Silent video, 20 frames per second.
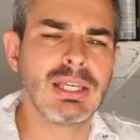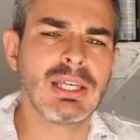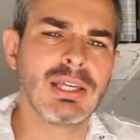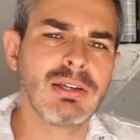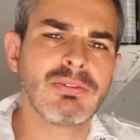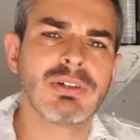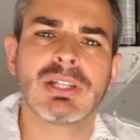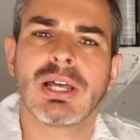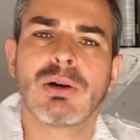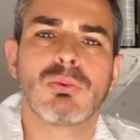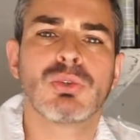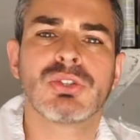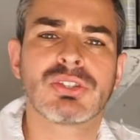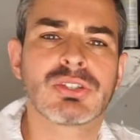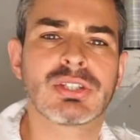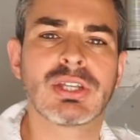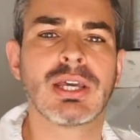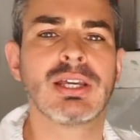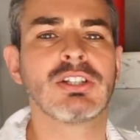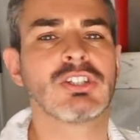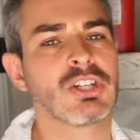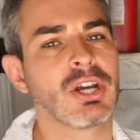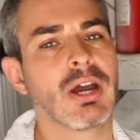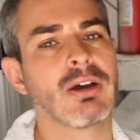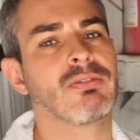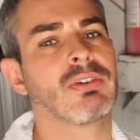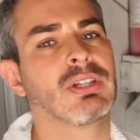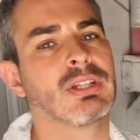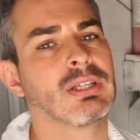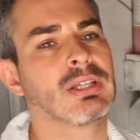Even I would say
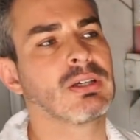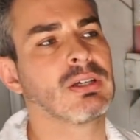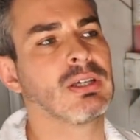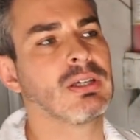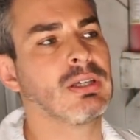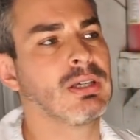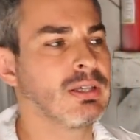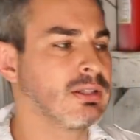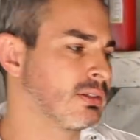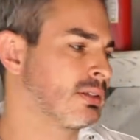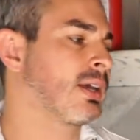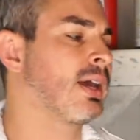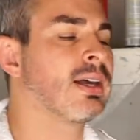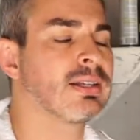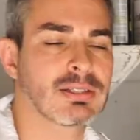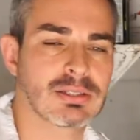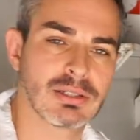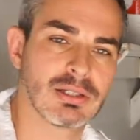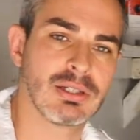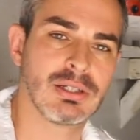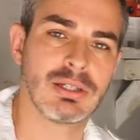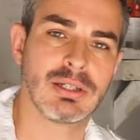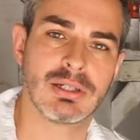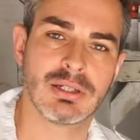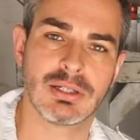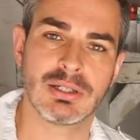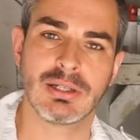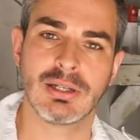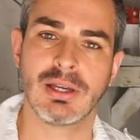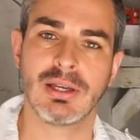traveling in Tesla, uh, it,
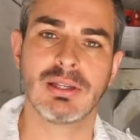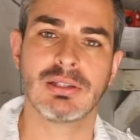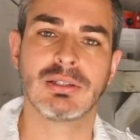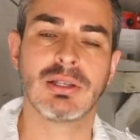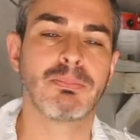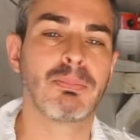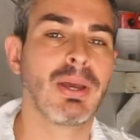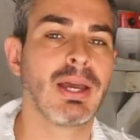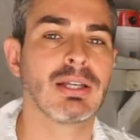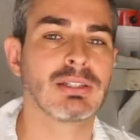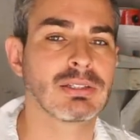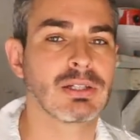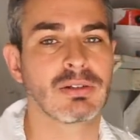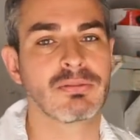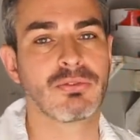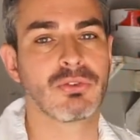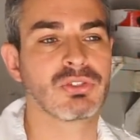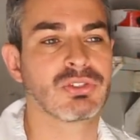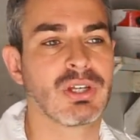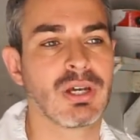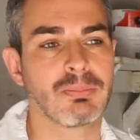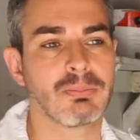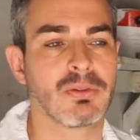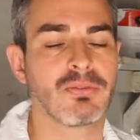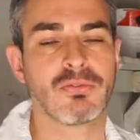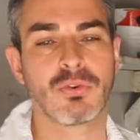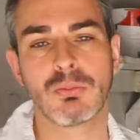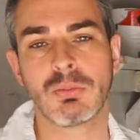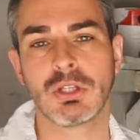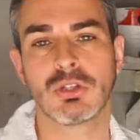it, depends. Like for example,
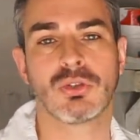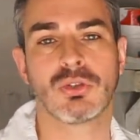for me